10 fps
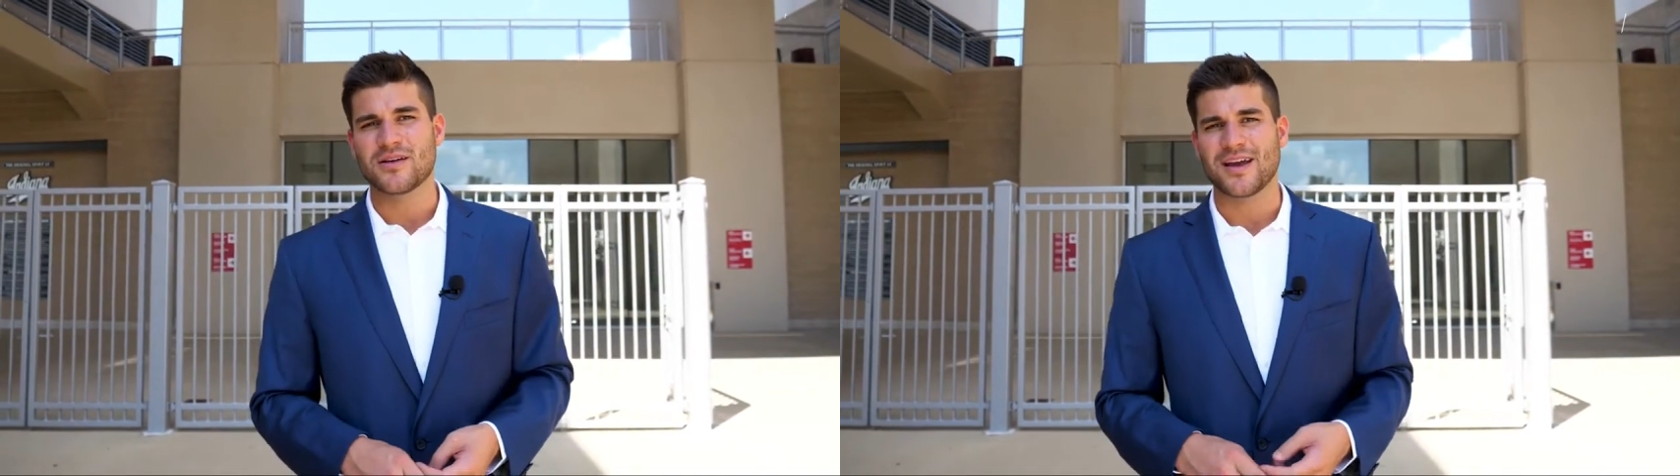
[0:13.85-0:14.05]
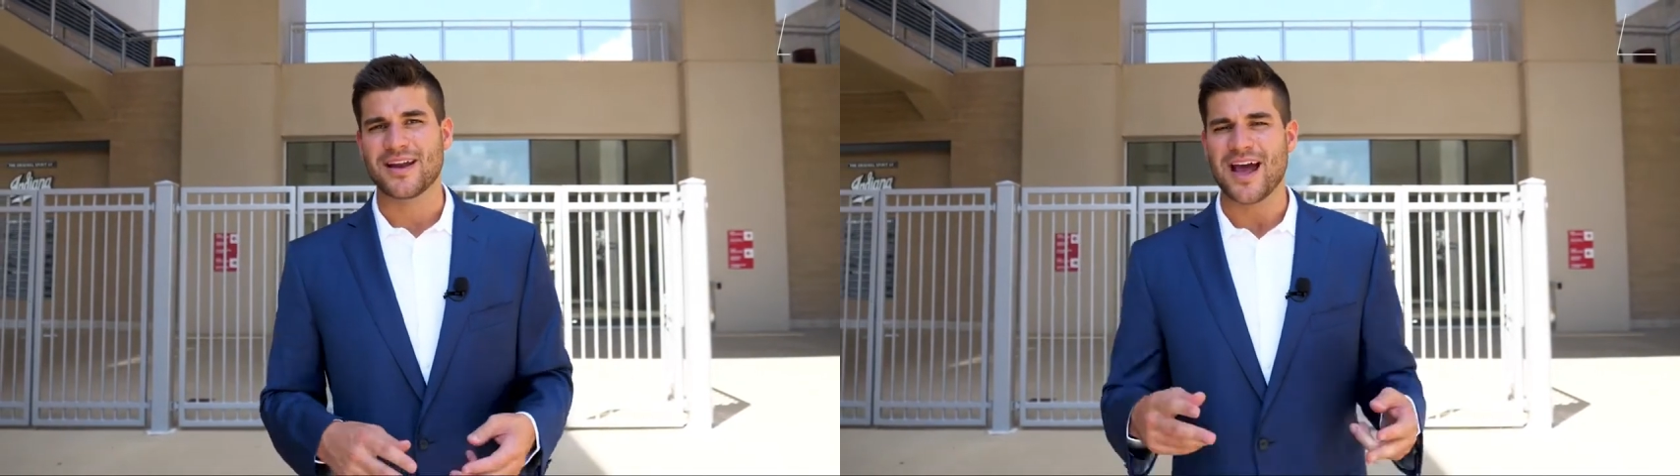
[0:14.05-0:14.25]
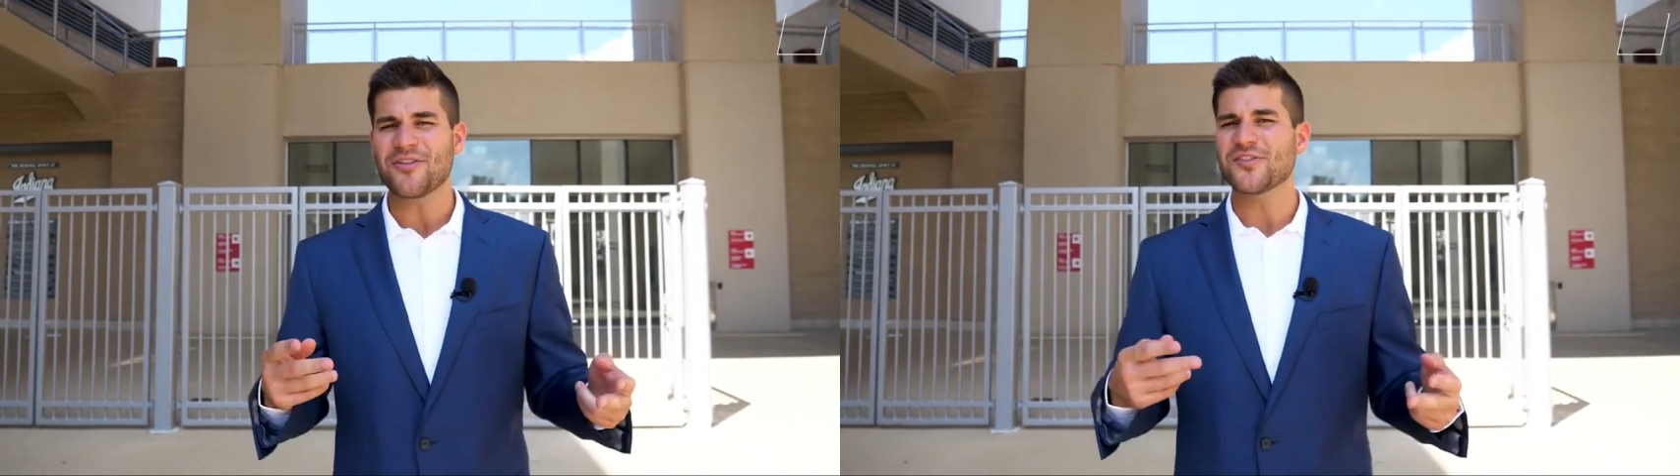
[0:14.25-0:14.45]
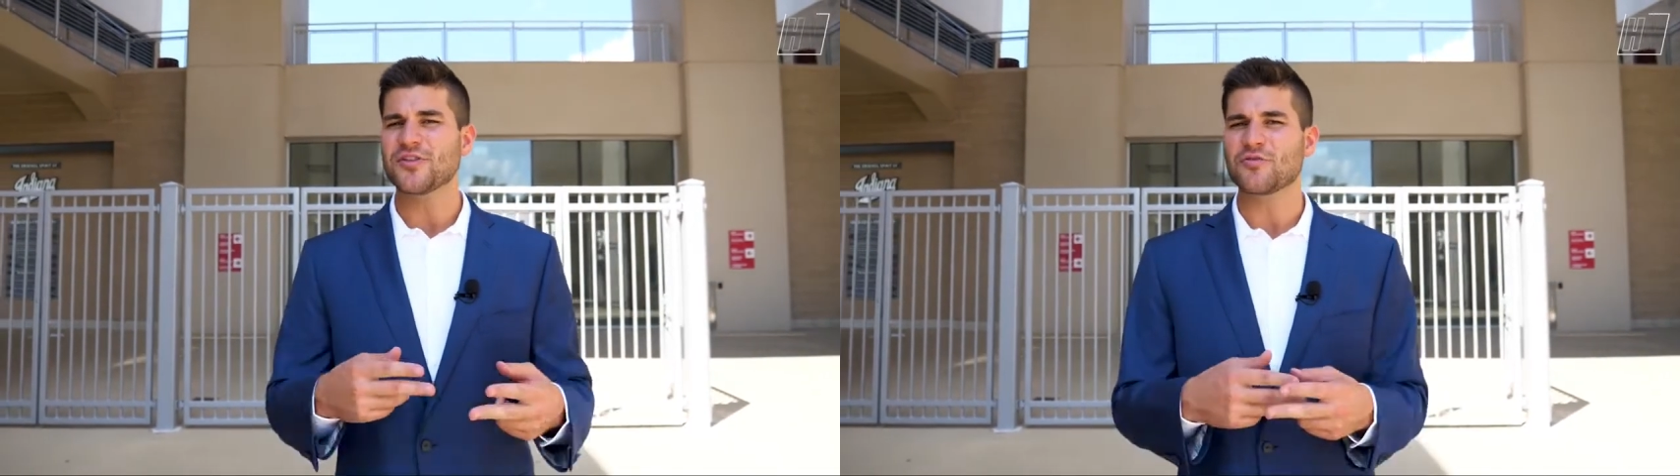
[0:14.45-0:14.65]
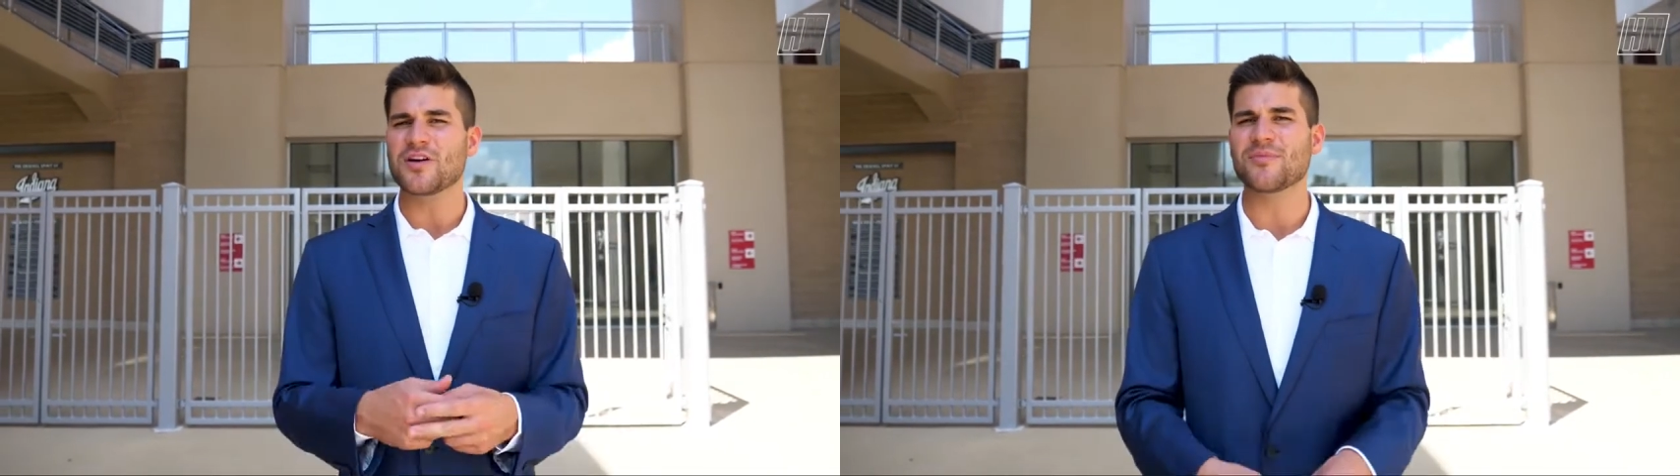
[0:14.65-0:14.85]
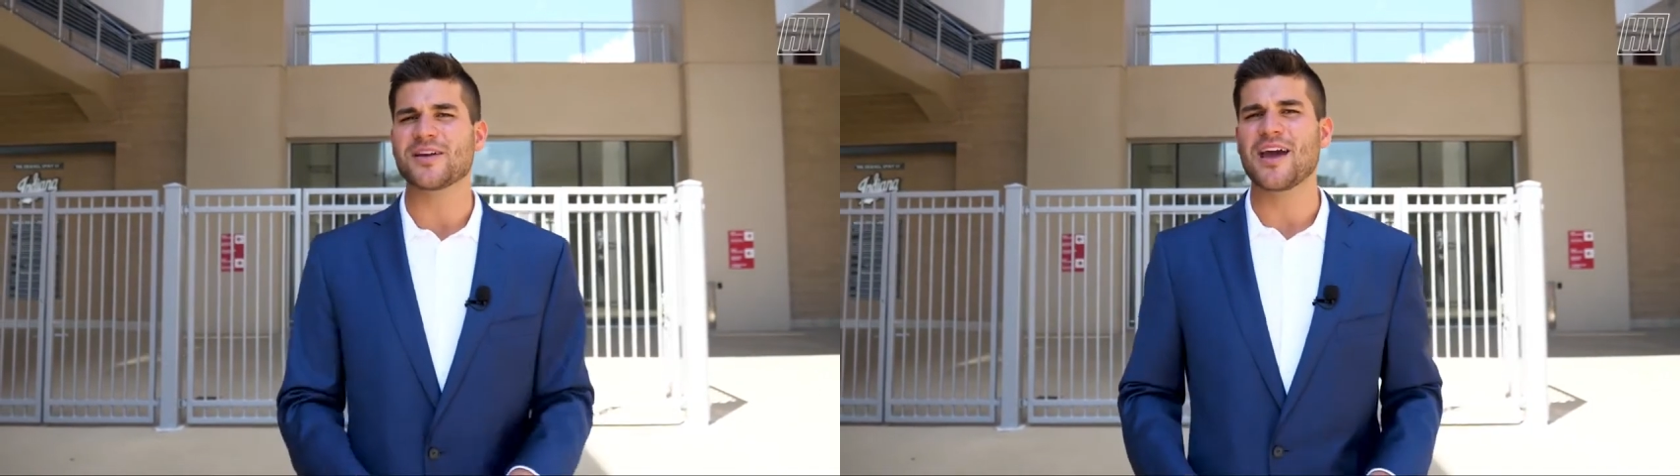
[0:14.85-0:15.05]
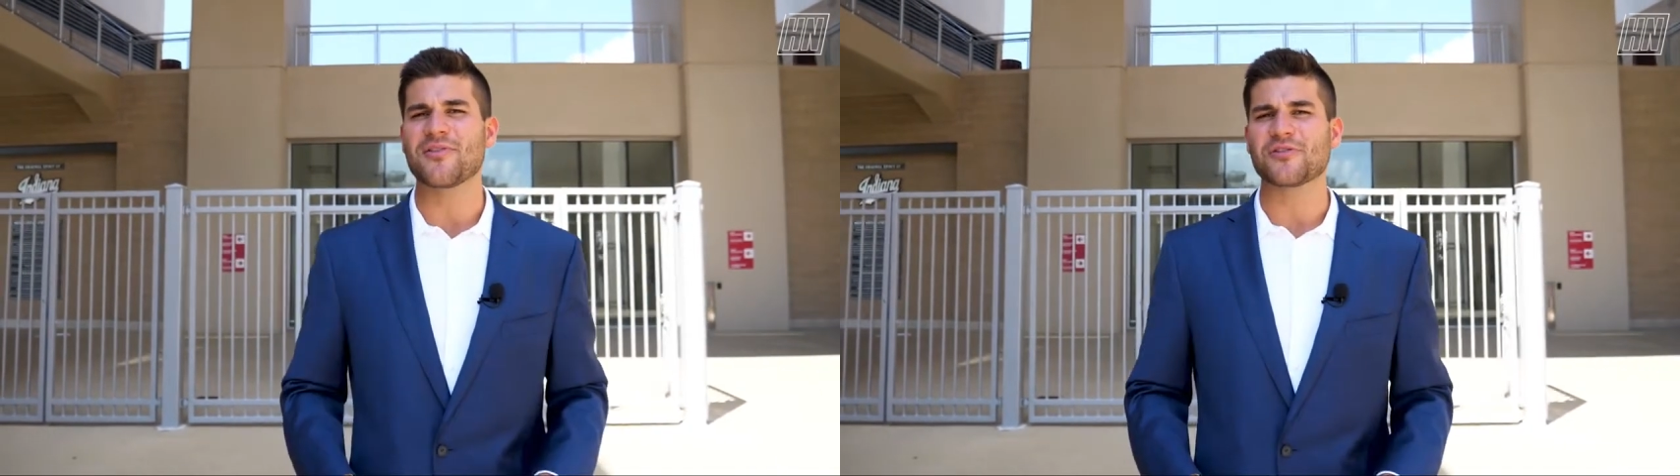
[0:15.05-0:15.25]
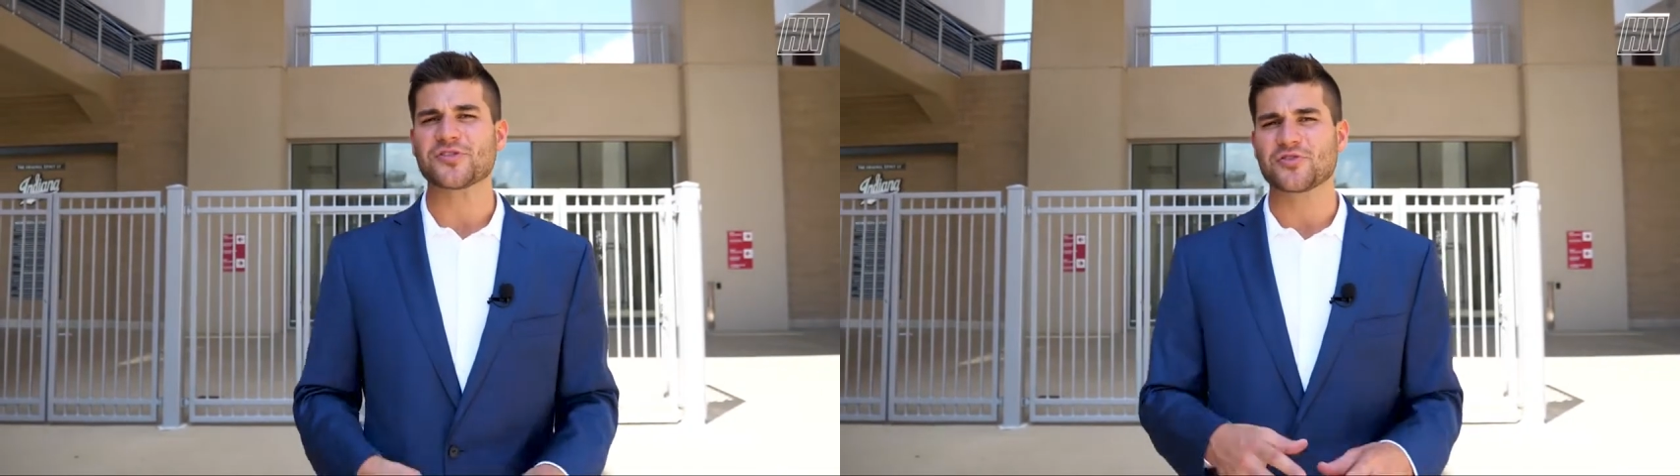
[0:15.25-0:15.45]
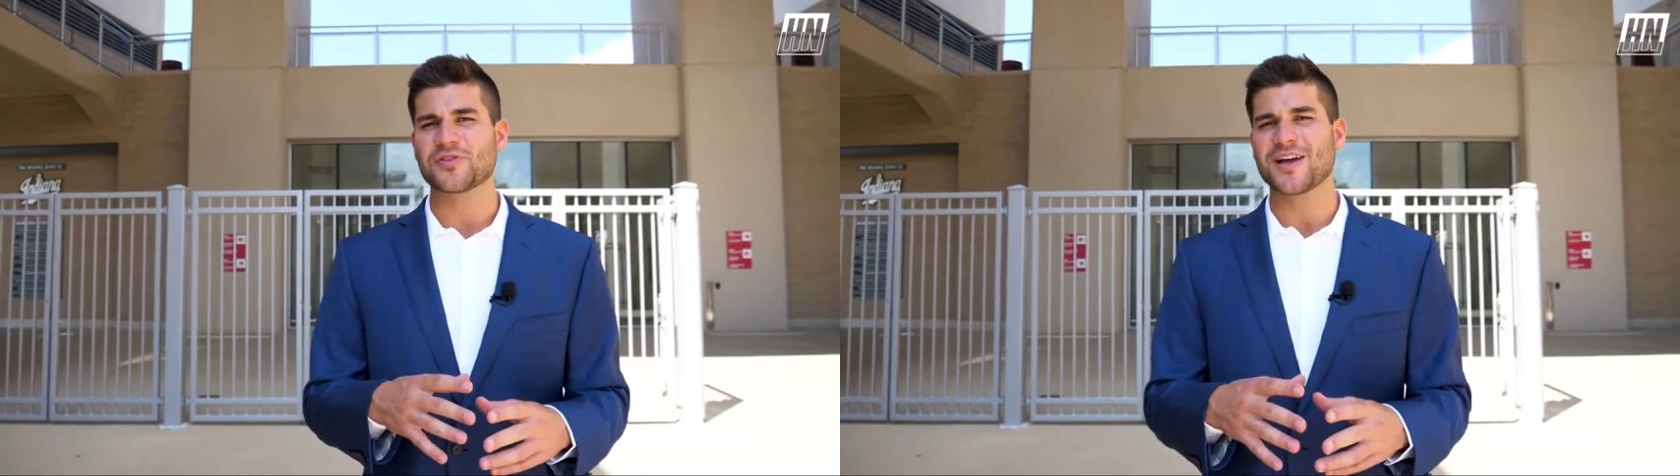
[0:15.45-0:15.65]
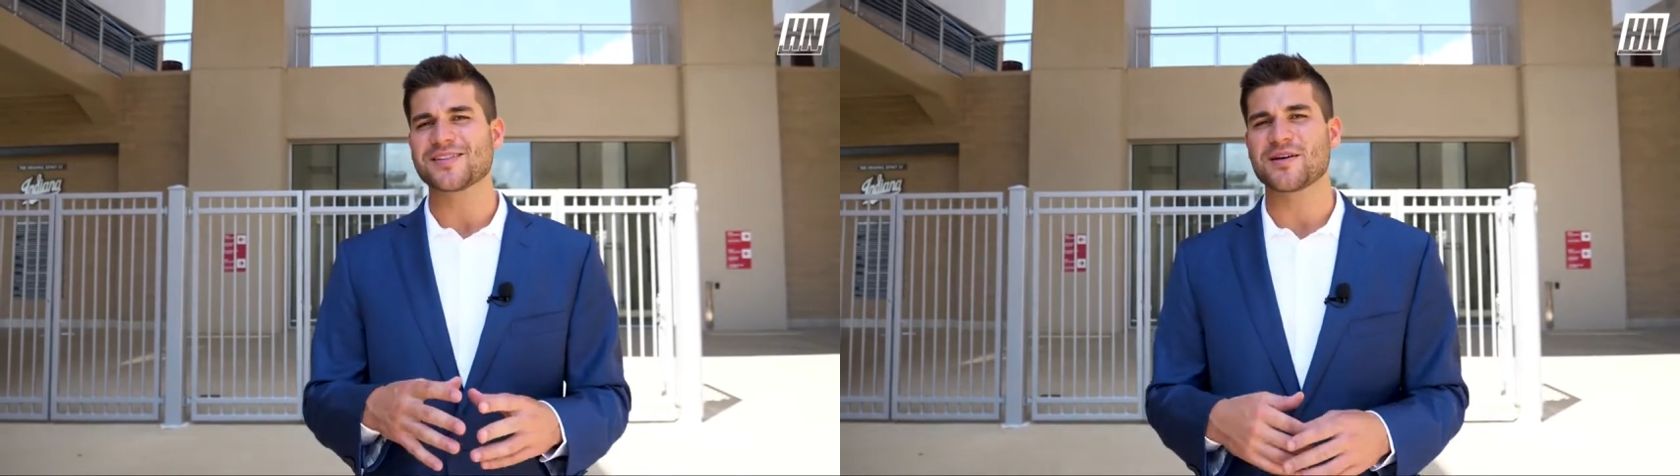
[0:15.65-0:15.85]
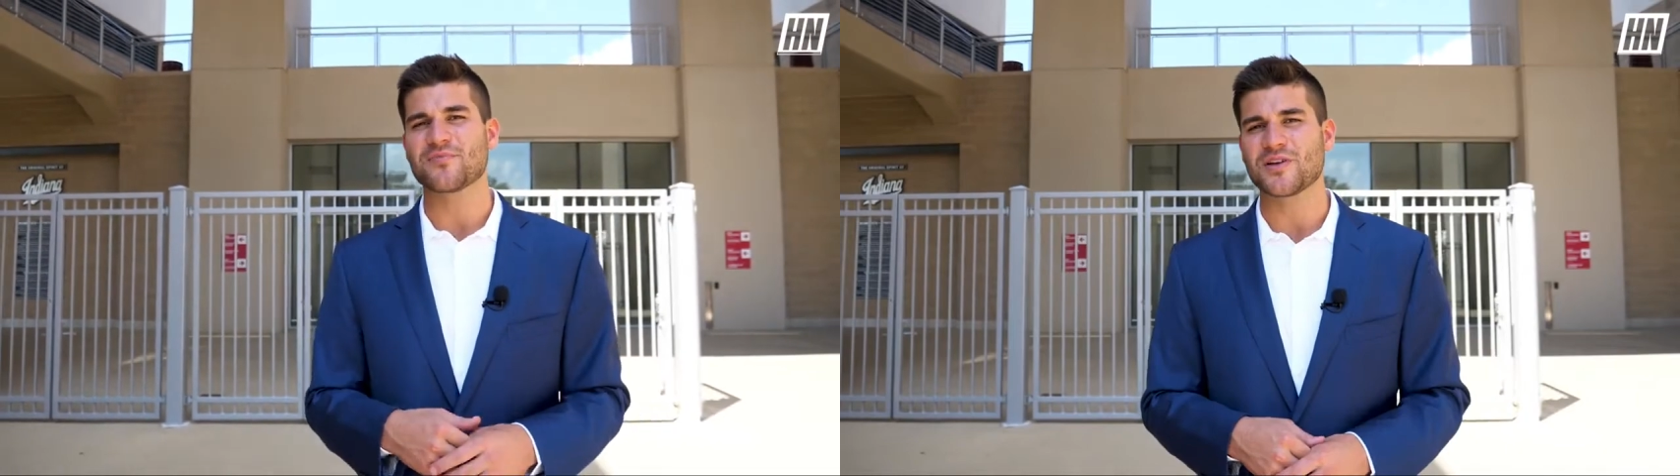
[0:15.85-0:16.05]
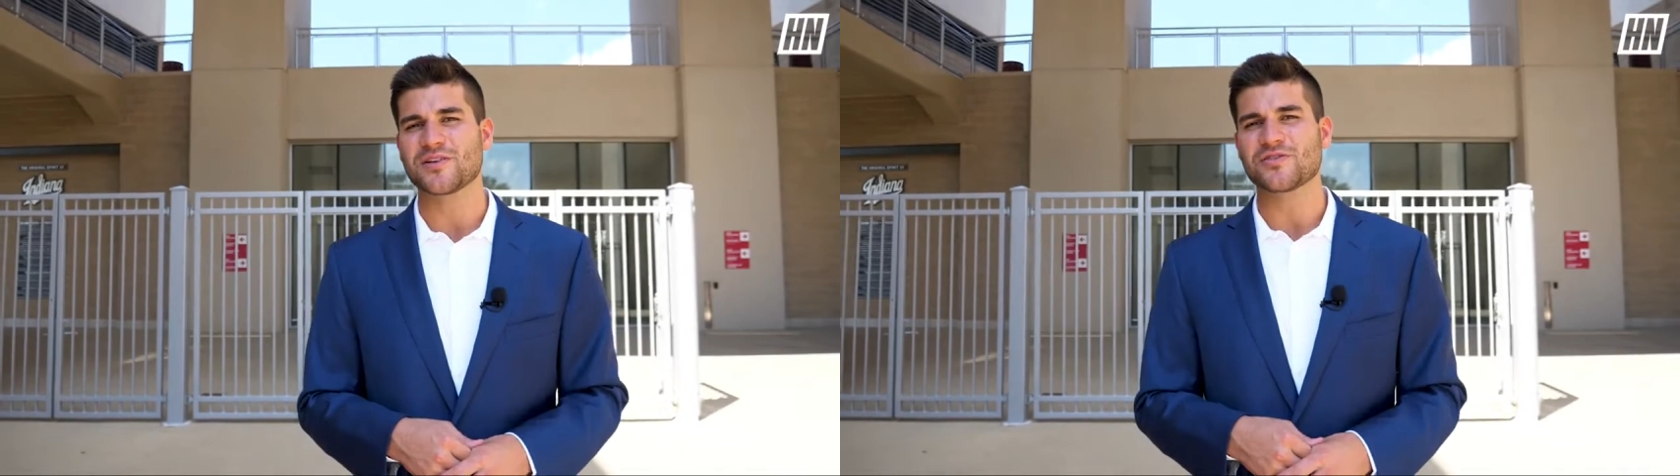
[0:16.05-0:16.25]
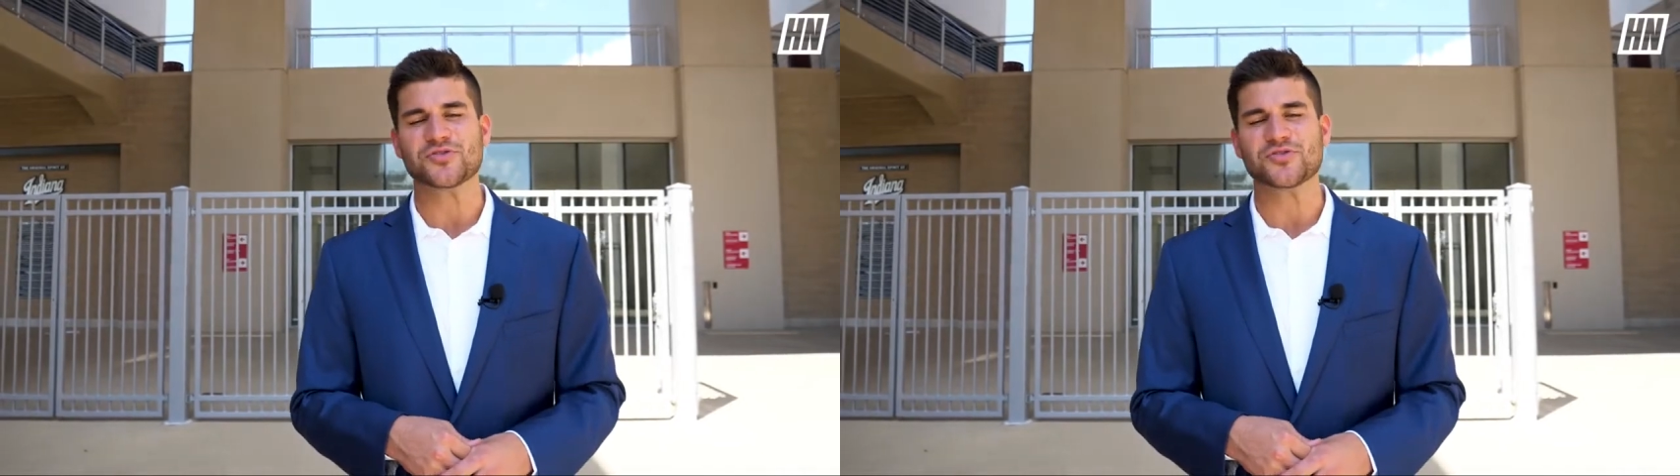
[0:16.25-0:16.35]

and how the two come together to create something